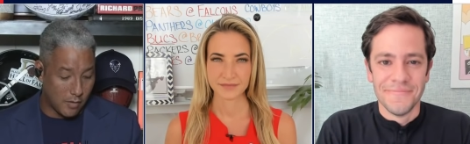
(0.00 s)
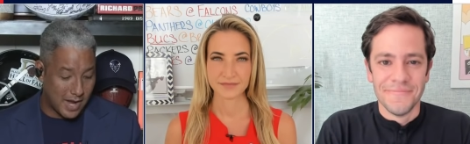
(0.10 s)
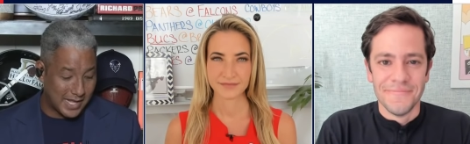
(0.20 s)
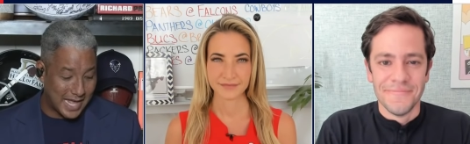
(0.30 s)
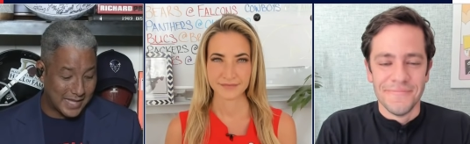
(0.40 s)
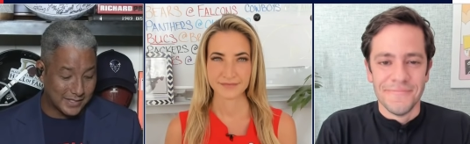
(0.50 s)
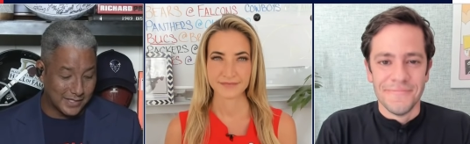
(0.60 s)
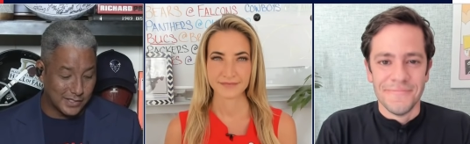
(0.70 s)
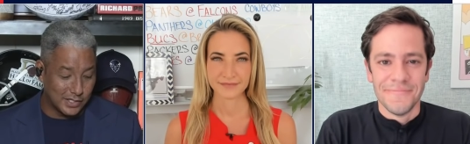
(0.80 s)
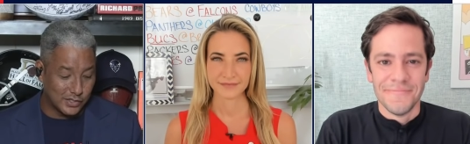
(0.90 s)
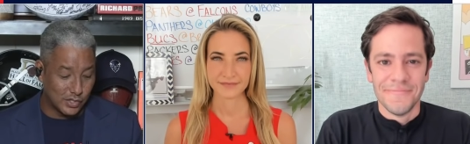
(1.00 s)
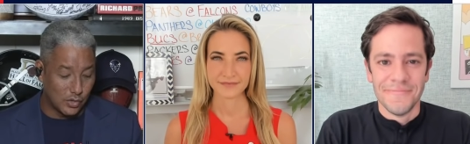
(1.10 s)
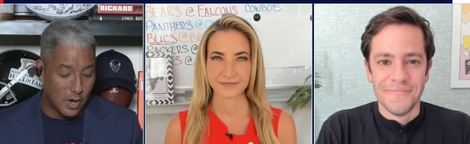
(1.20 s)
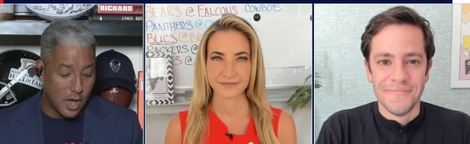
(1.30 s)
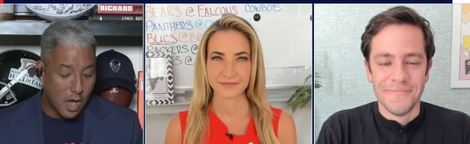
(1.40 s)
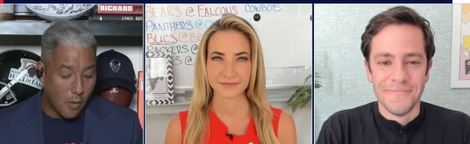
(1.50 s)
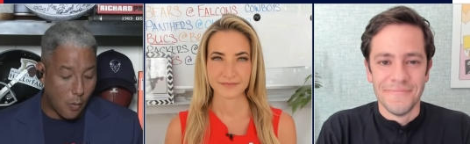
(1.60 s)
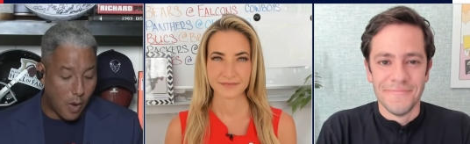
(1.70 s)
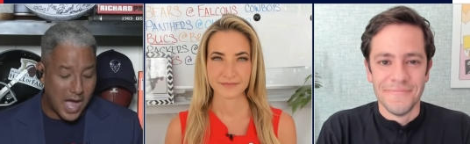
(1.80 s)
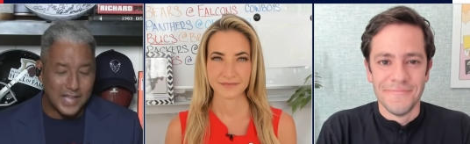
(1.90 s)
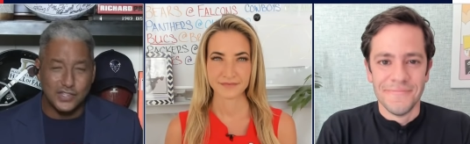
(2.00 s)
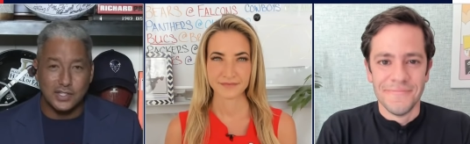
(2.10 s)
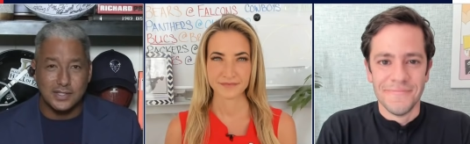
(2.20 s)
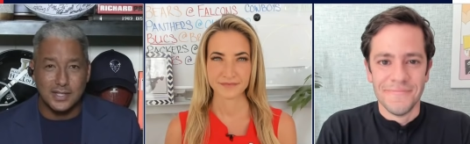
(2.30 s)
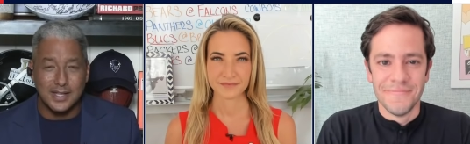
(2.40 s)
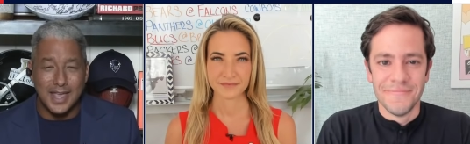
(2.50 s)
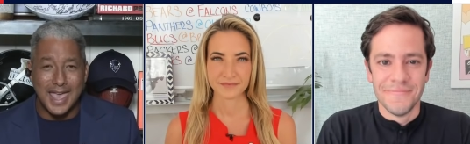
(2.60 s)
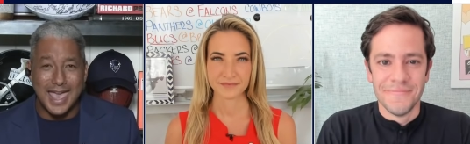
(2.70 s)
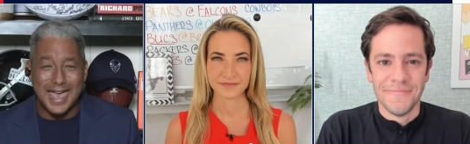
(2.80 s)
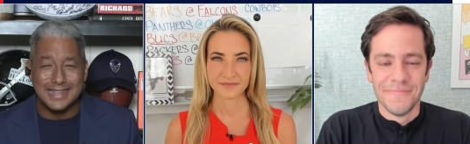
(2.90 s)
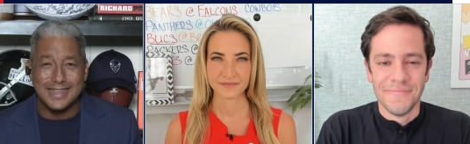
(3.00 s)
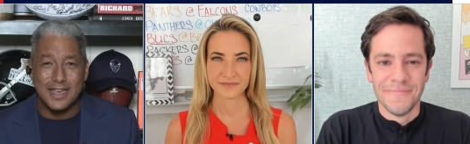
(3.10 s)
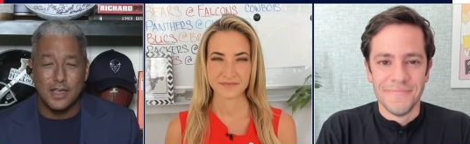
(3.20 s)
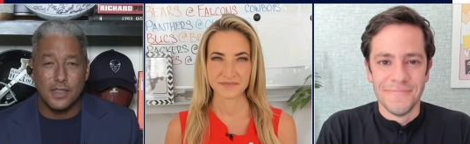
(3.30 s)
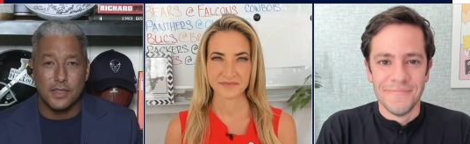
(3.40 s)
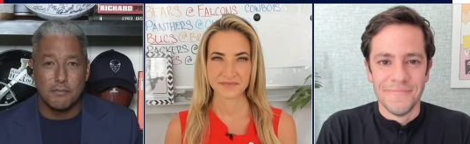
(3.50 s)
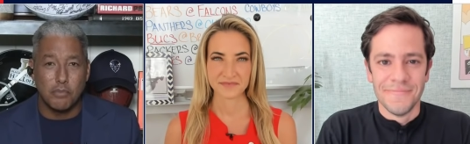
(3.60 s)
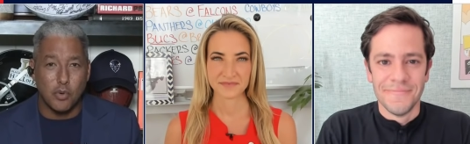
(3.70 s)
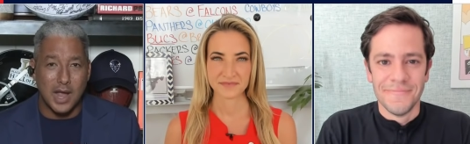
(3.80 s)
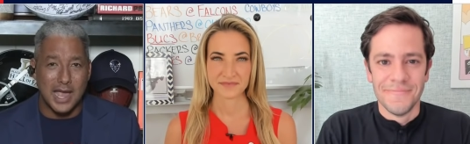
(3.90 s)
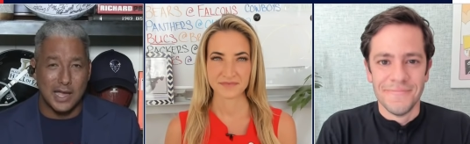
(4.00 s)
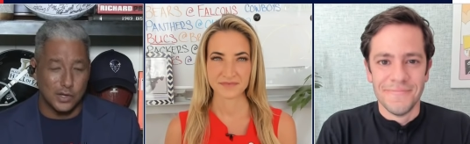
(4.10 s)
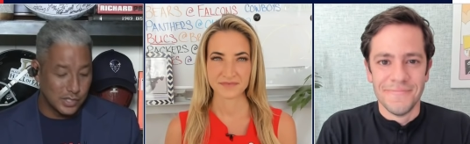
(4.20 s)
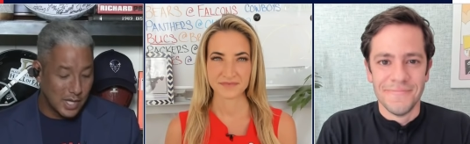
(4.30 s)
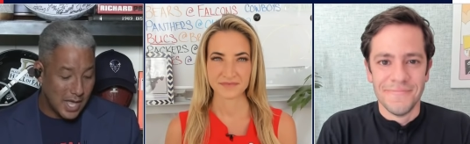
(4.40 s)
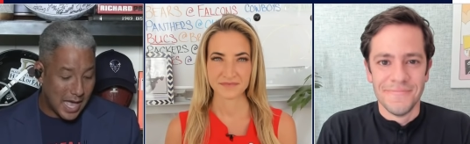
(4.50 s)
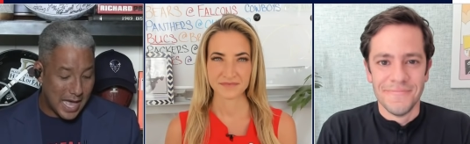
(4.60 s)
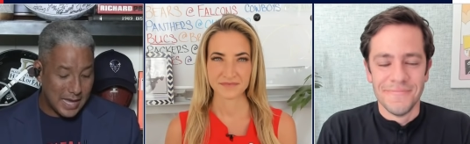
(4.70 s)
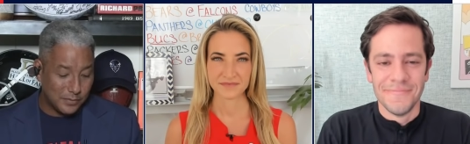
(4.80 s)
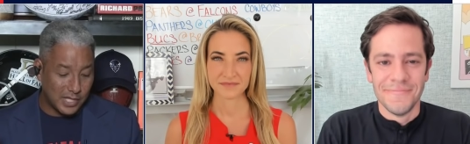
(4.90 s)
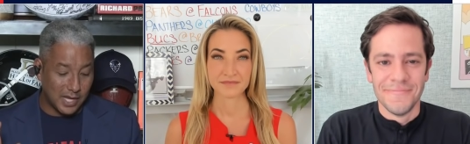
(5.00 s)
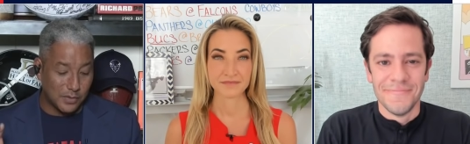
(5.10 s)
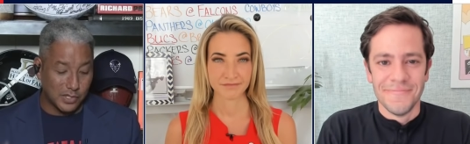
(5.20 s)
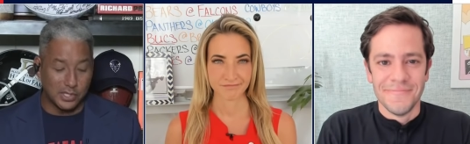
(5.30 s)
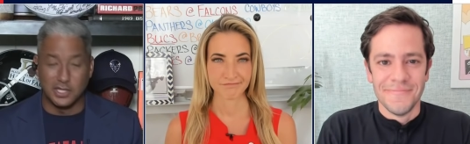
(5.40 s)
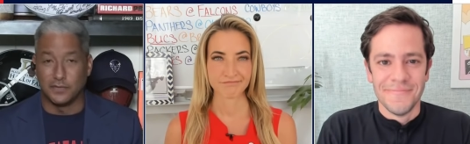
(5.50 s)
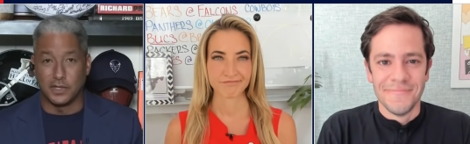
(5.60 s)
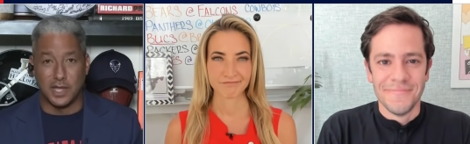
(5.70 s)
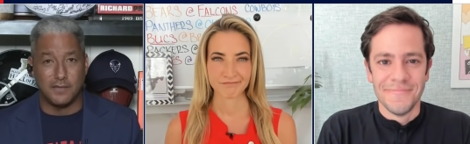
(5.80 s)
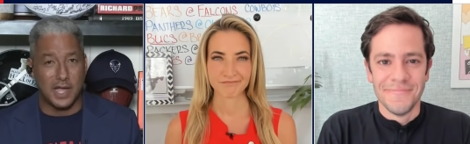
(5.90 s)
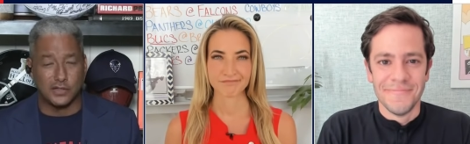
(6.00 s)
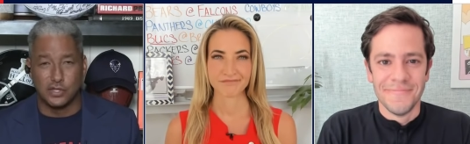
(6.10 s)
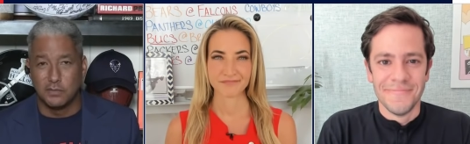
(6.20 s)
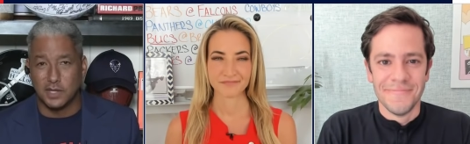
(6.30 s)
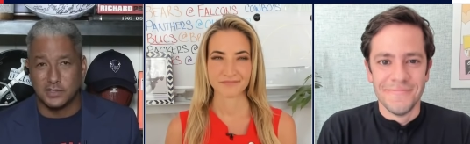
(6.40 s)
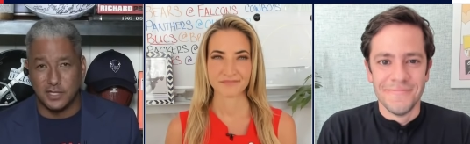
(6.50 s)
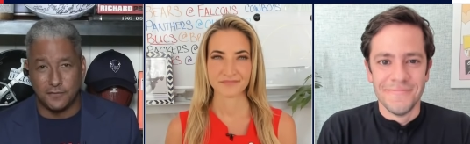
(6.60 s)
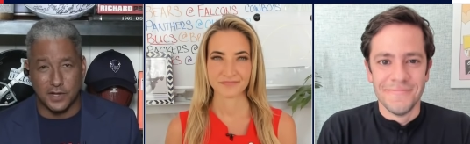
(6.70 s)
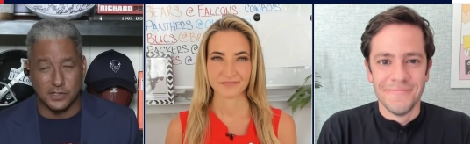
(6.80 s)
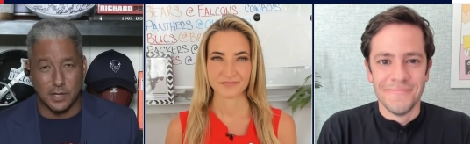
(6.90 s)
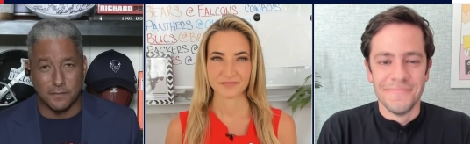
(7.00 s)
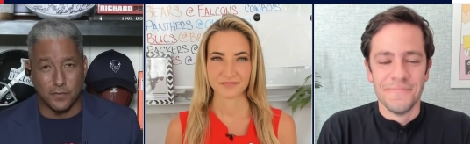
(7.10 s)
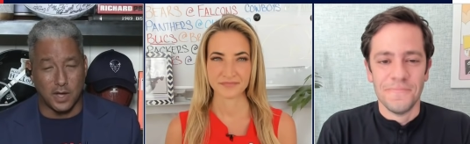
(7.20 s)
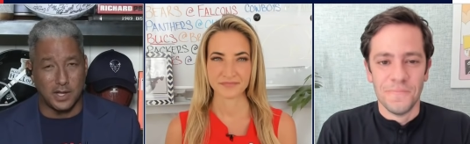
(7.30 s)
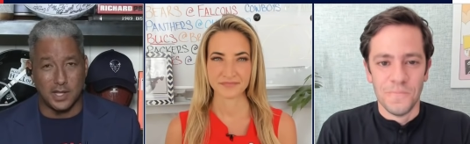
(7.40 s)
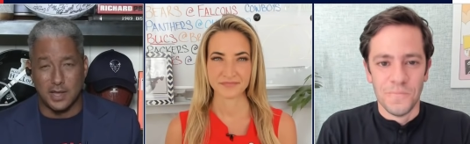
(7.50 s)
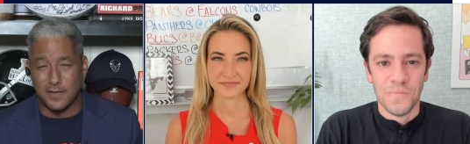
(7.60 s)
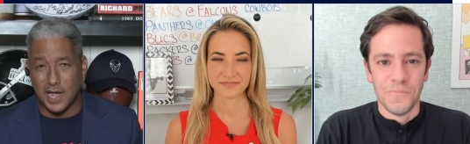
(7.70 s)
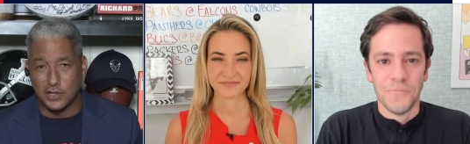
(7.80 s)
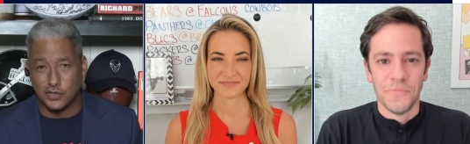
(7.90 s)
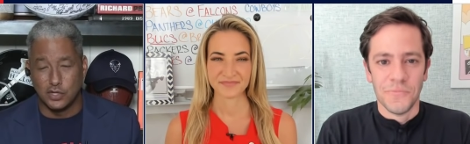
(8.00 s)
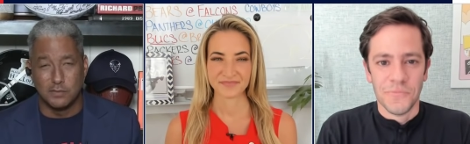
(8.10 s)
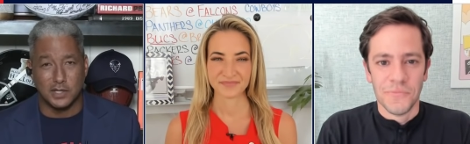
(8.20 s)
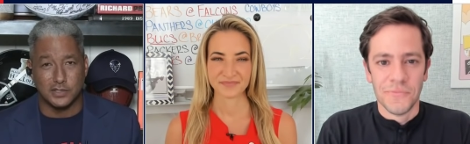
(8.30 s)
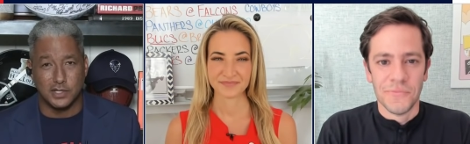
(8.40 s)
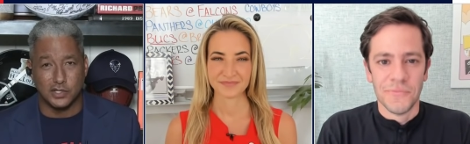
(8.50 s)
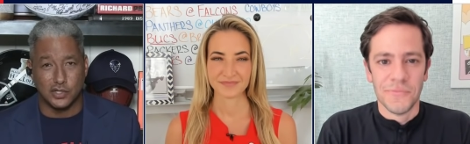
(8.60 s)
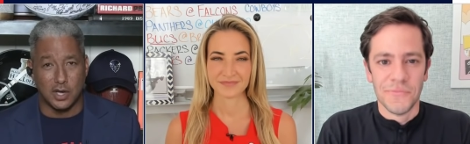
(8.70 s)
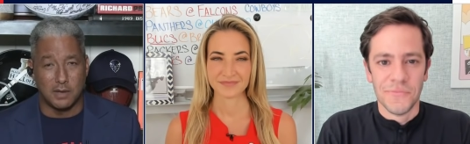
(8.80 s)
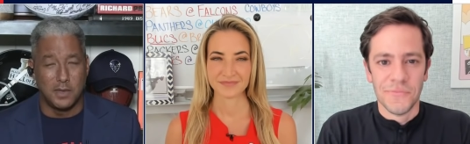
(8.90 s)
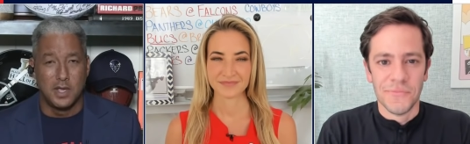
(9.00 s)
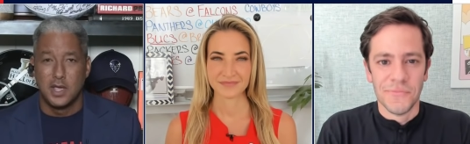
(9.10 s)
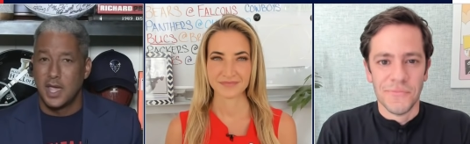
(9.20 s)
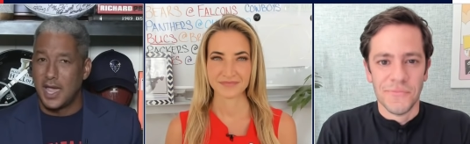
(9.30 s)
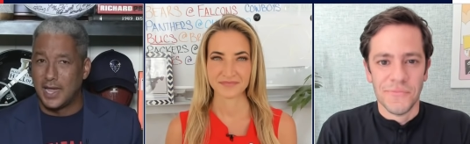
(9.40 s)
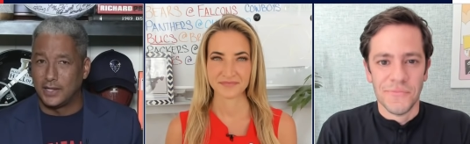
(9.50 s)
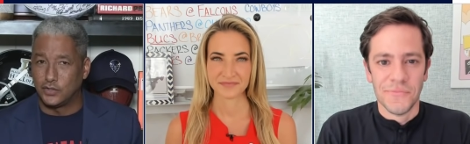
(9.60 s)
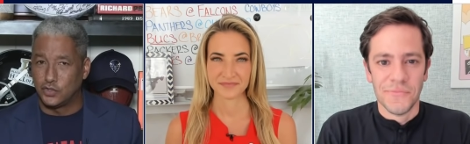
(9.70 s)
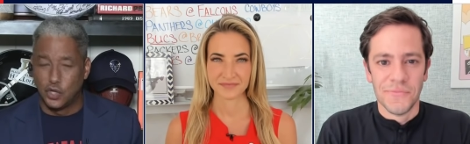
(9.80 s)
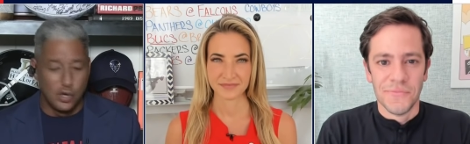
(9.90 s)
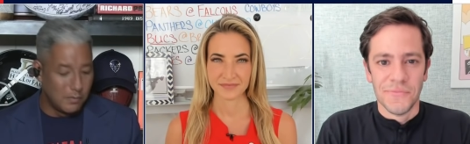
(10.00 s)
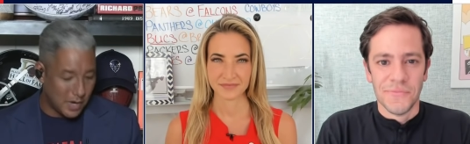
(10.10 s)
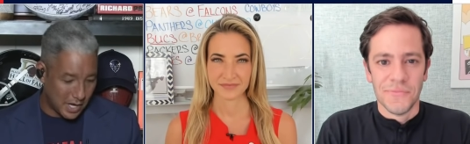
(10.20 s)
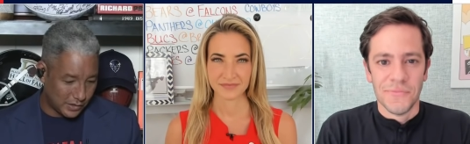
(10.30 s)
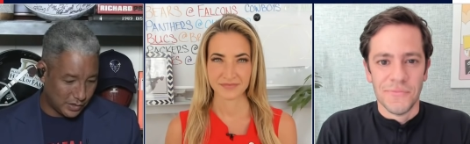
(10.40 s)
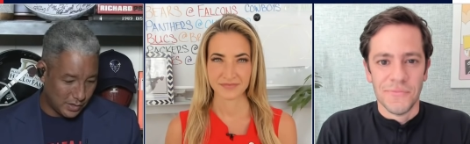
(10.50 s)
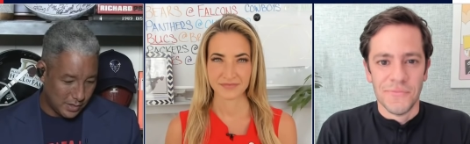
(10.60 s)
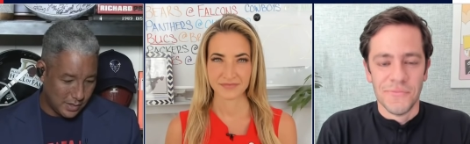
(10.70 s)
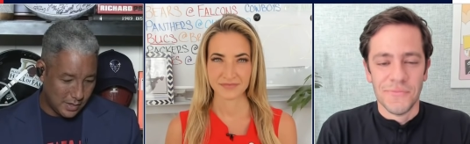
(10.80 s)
Speaker 1: All right, guys, let's get to Washington at the Browns. I am take with Cleveland. They've got too much defense up front, and they've got too much Nick Chubb and too much.